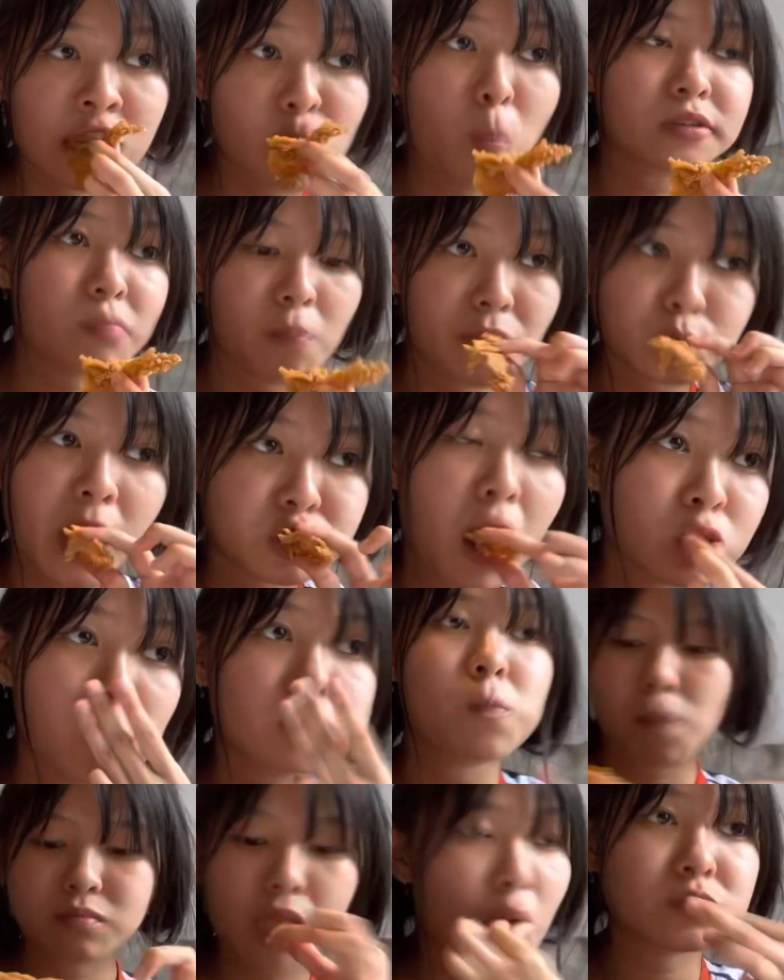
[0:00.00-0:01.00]
and stuff
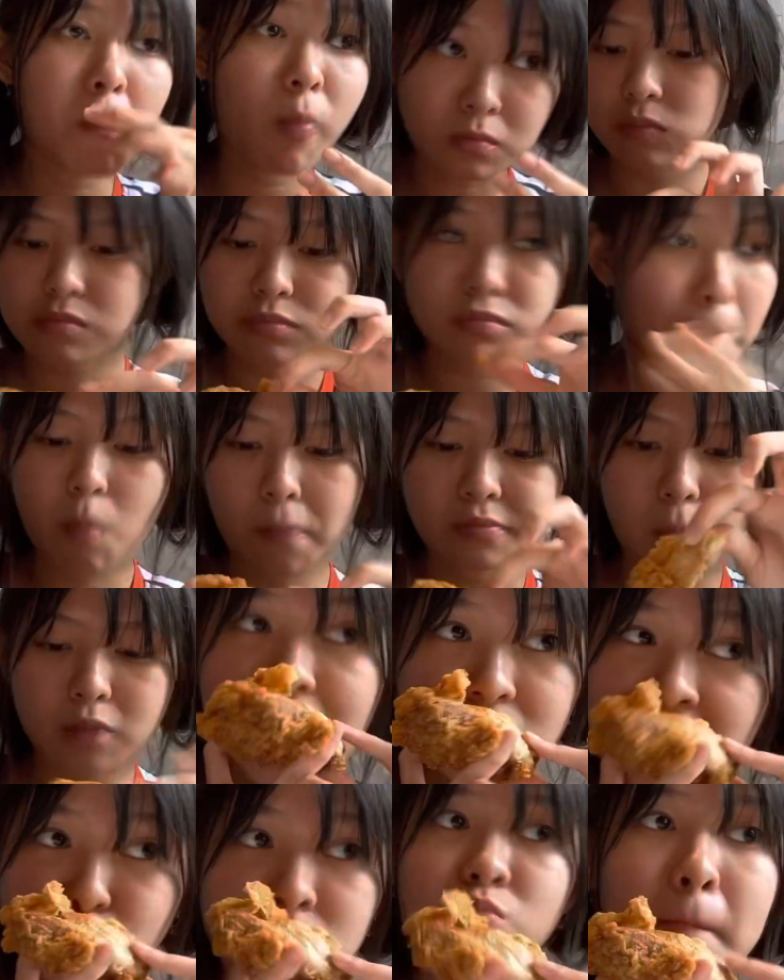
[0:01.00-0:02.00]
like that because
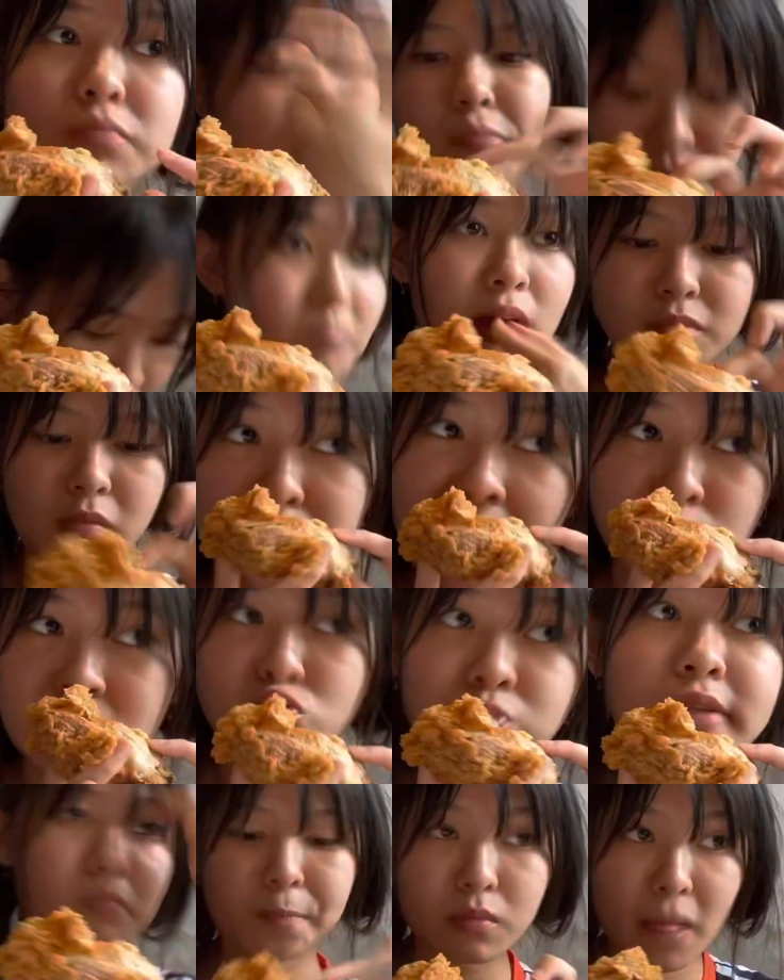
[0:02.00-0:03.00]
I just lost
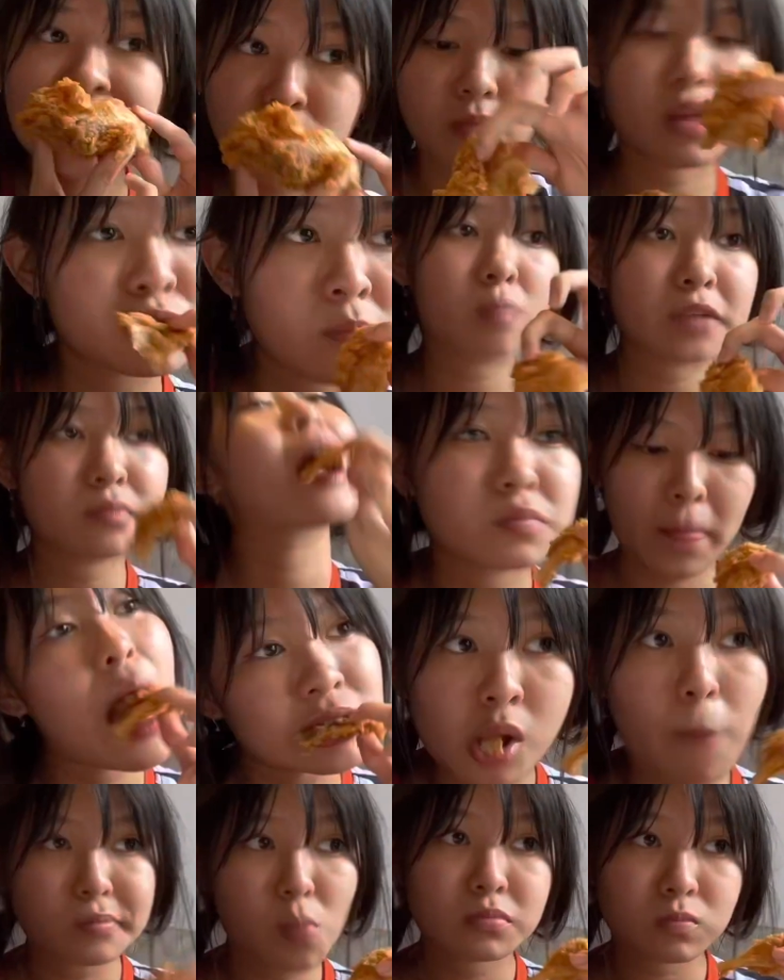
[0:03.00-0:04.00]
all my motivation.
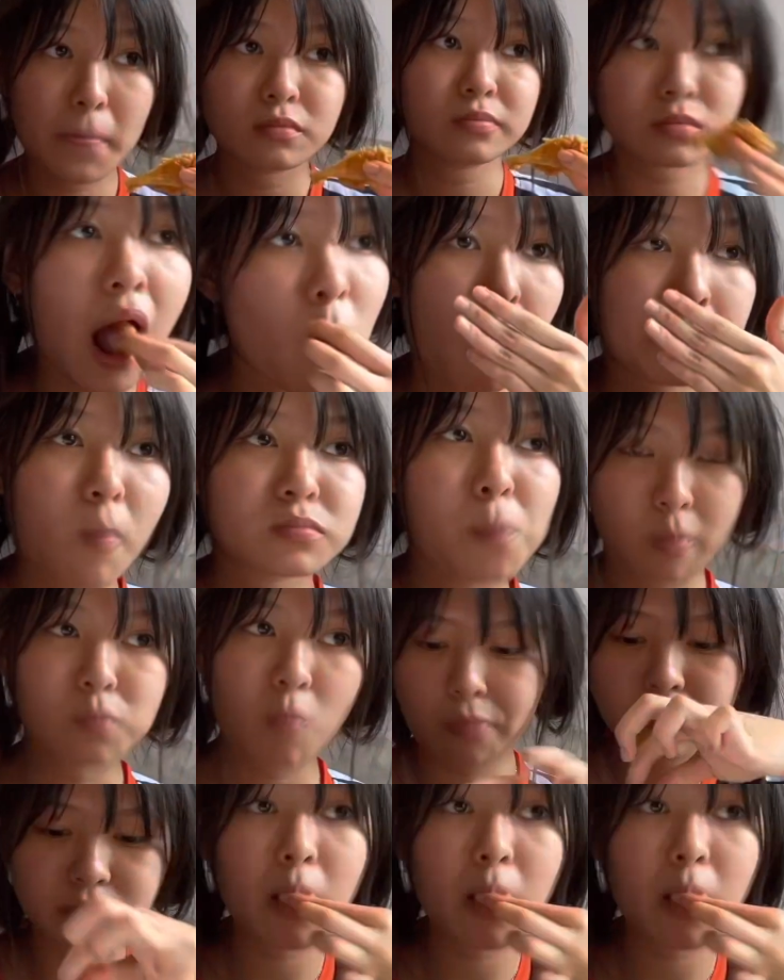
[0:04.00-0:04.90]
So yeah, it's perfectly